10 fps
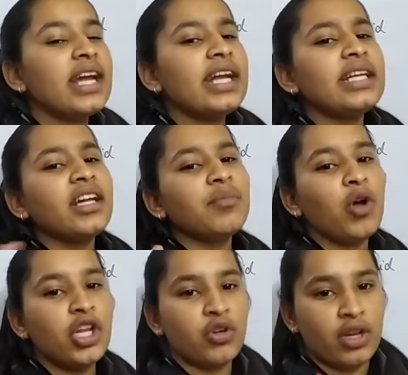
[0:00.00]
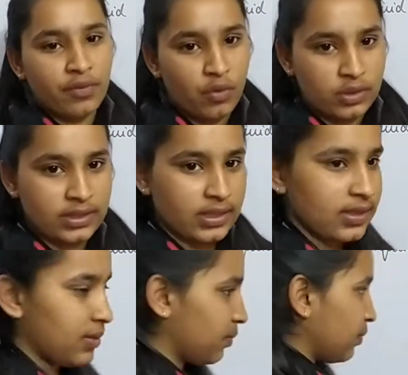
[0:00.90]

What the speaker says: intermolecular forces.